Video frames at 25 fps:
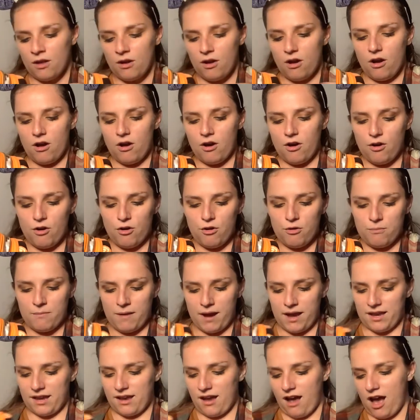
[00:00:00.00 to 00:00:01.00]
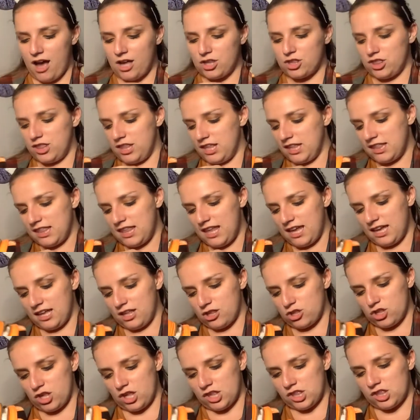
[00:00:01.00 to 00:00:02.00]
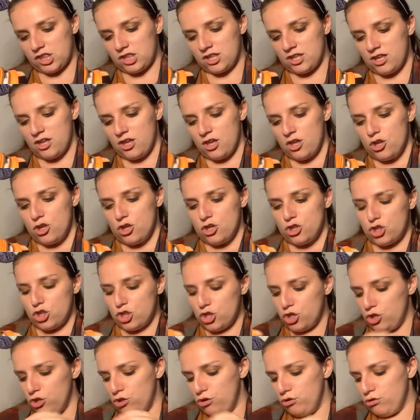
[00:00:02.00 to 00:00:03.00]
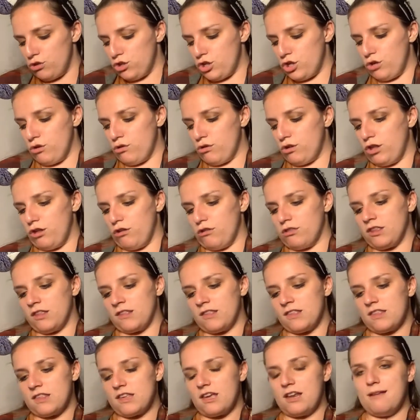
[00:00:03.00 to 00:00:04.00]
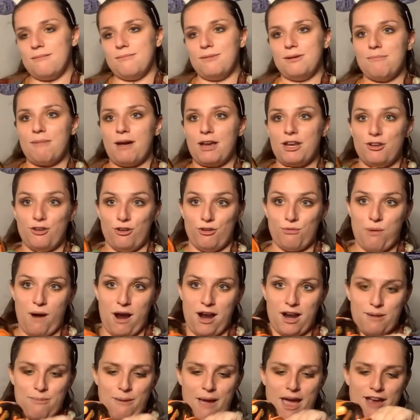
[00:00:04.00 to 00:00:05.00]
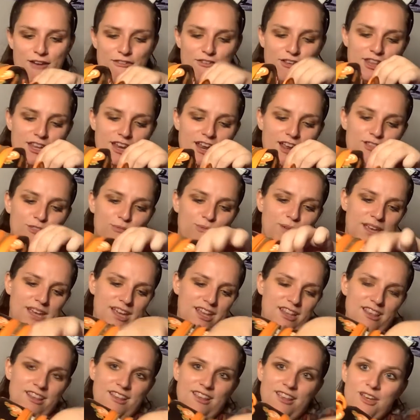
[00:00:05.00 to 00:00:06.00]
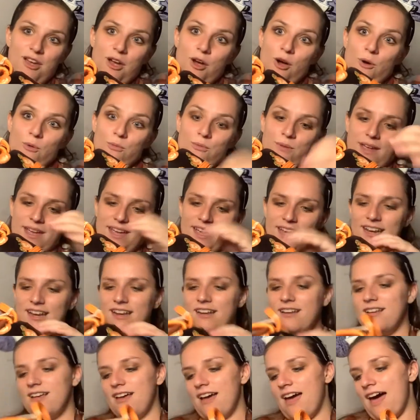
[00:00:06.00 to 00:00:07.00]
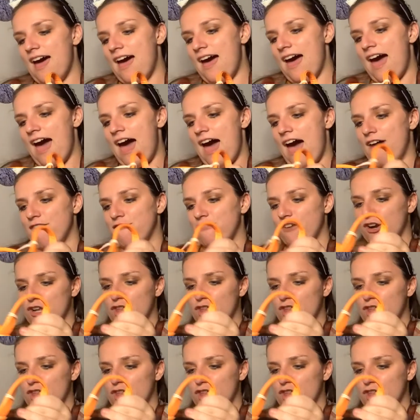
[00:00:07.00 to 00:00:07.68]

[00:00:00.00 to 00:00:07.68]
Oh my gosh, this thing is just too cute. This is going to be my new park bag for the next week and a half or